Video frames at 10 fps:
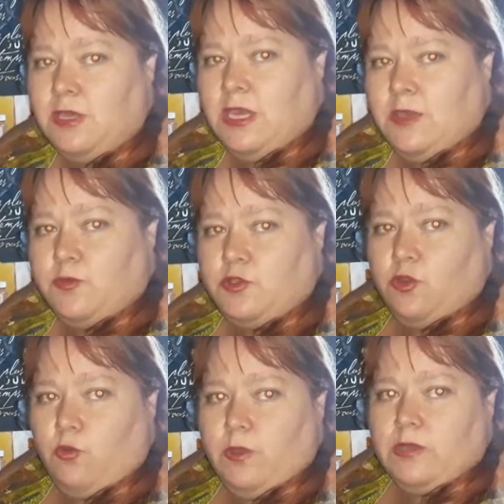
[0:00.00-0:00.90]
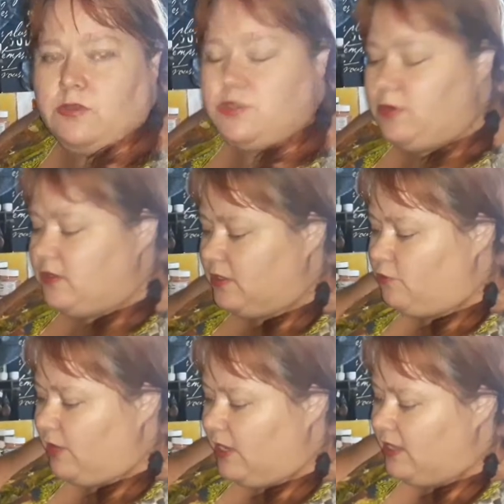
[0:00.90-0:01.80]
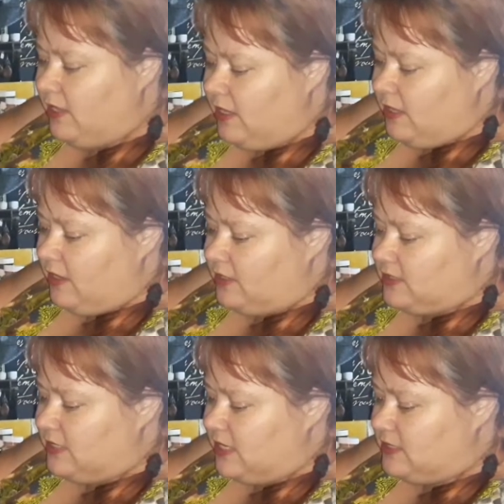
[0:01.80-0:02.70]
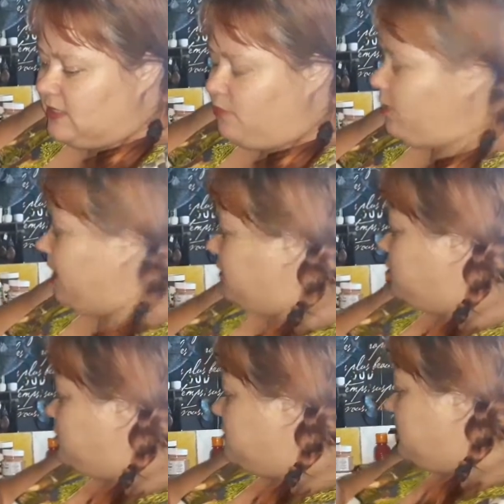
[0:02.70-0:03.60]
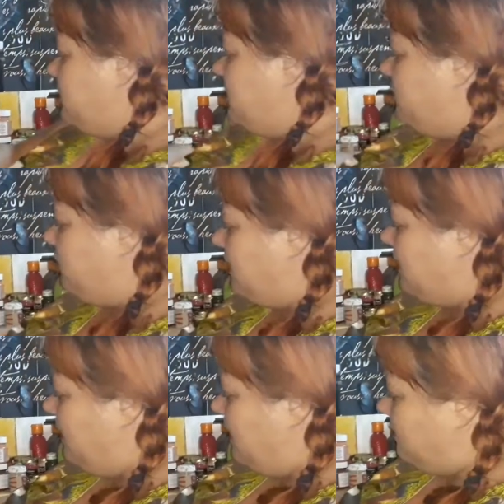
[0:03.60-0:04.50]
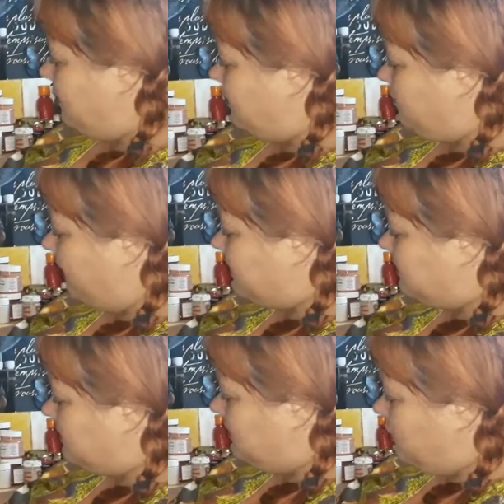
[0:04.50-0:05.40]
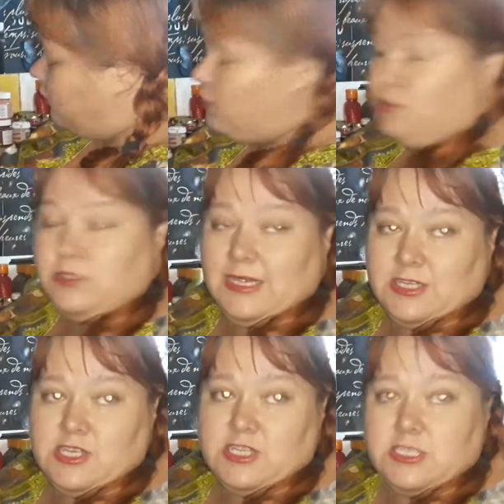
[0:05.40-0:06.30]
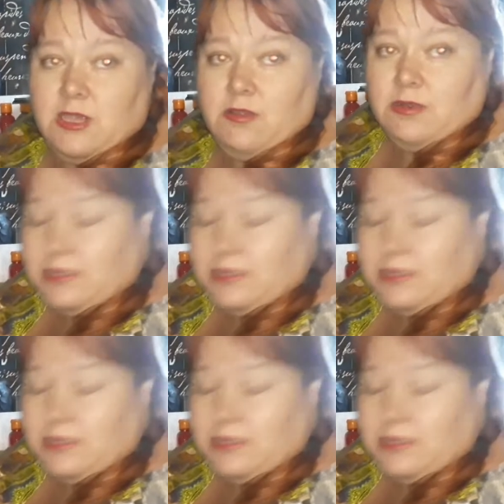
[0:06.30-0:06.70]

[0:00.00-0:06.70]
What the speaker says: put your oils with it, really extends the paint to such a degree that it makes it, you use actually so little